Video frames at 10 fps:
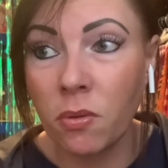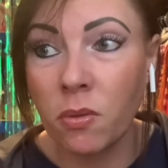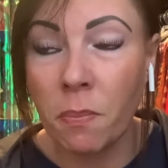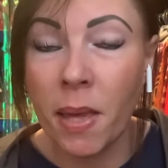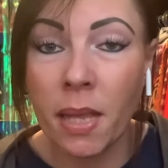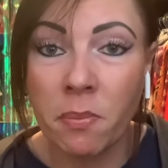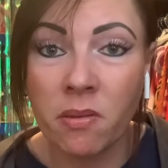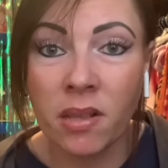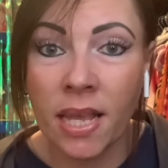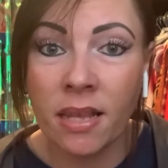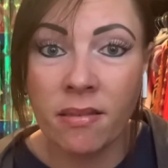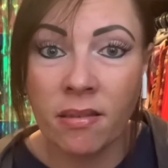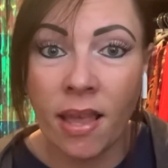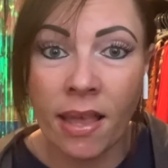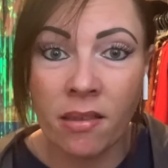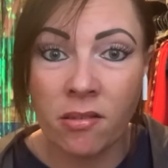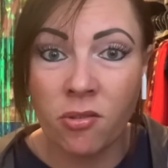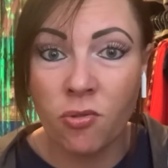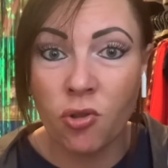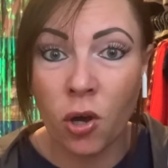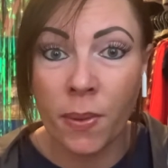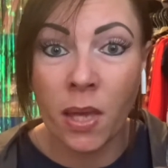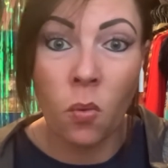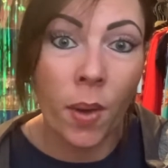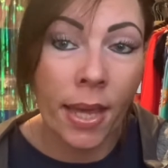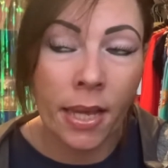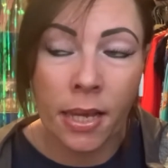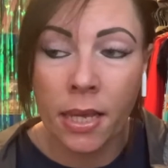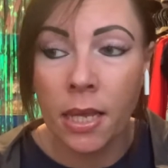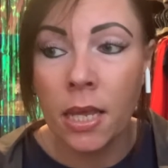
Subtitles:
the paper's late, is Johnny awake?